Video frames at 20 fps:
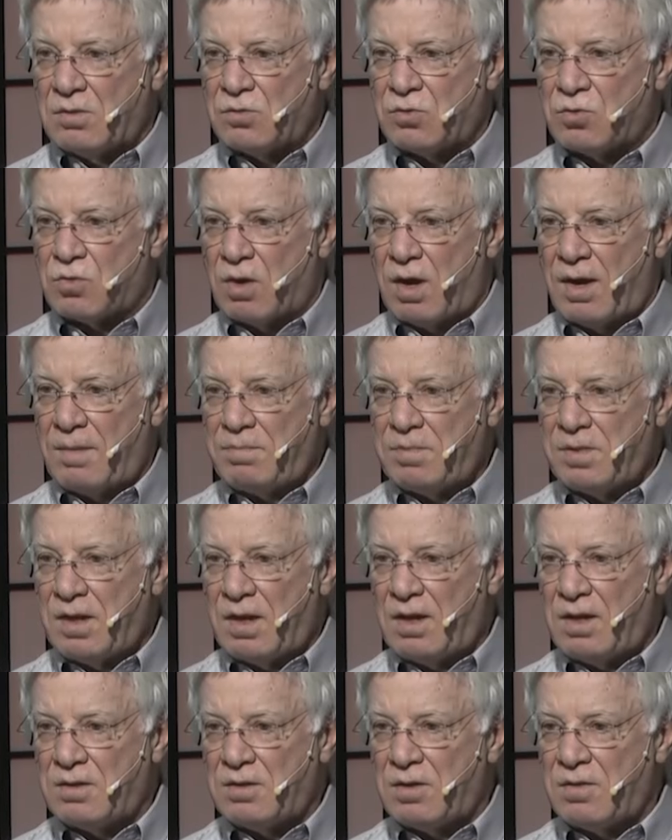drop
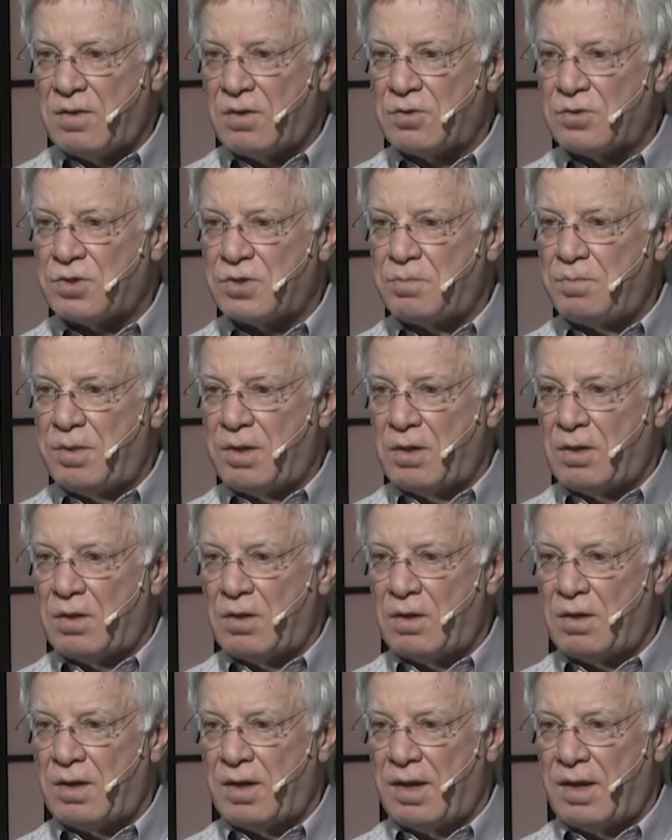down to their
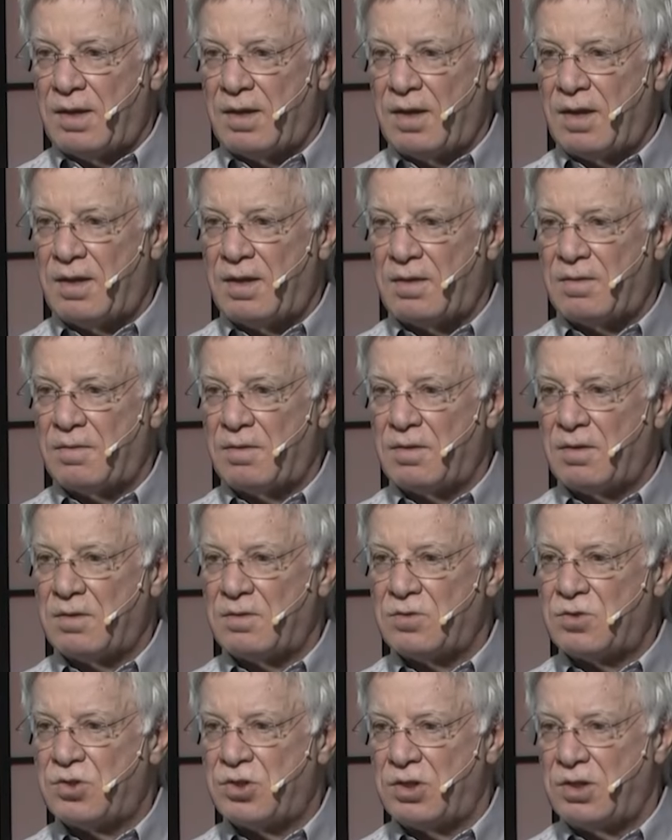spirit, and let
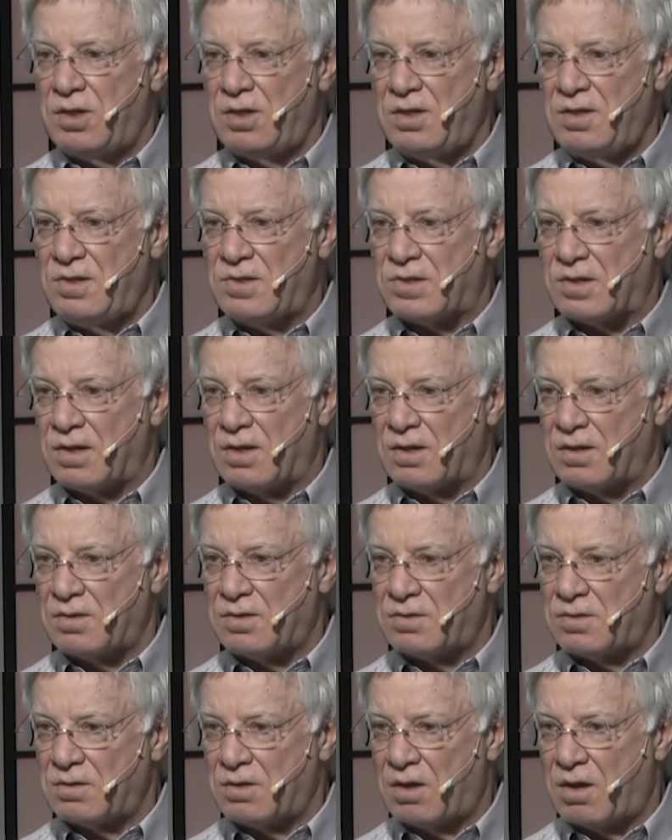
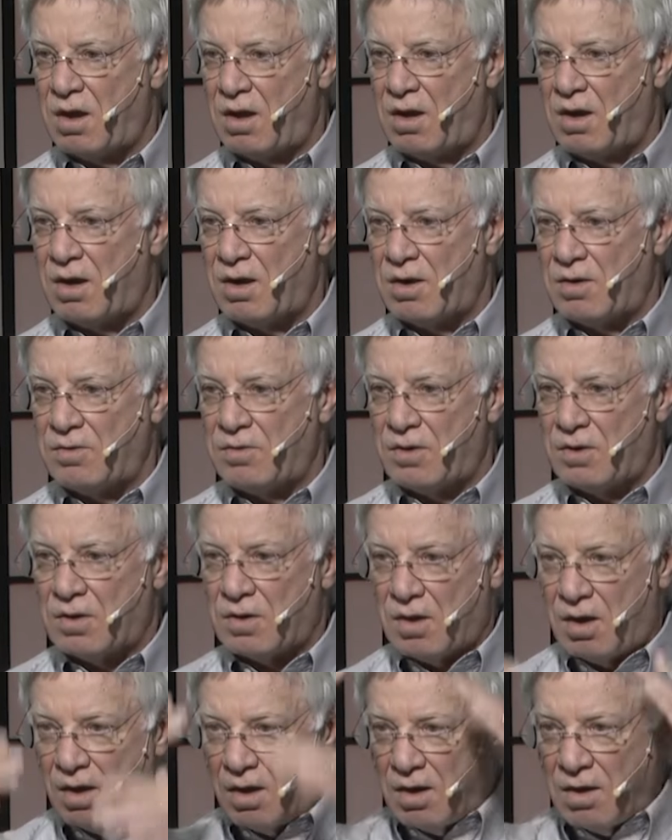Jesus guard
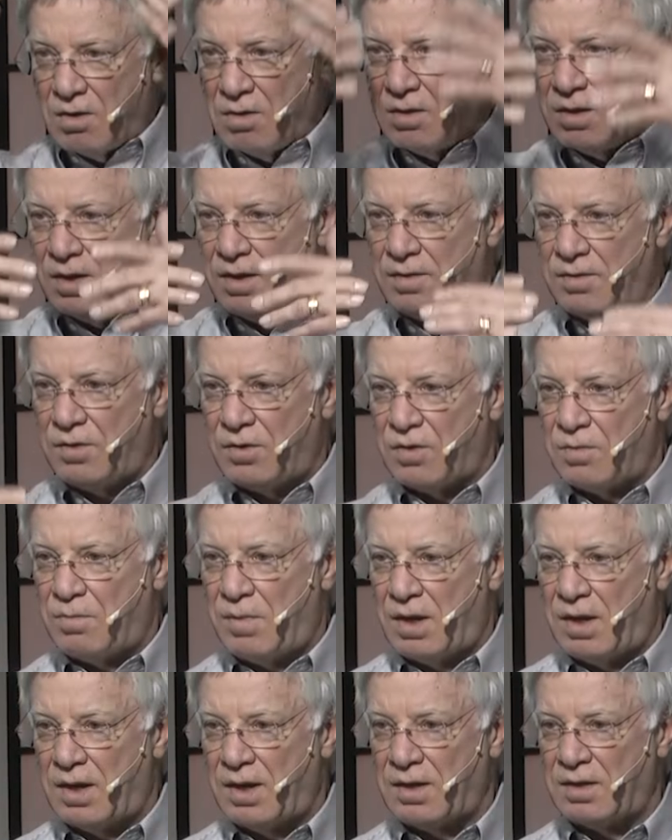their heart and their
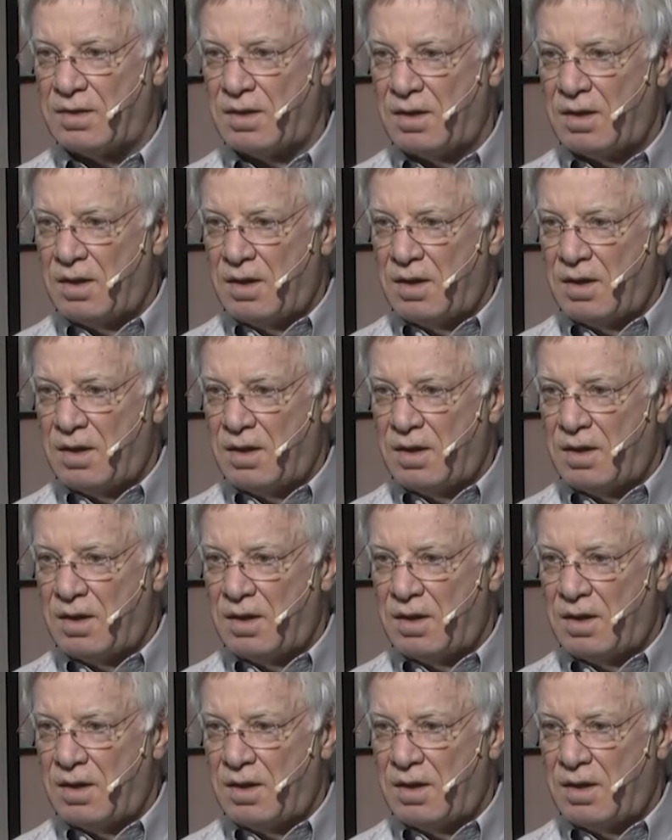mind.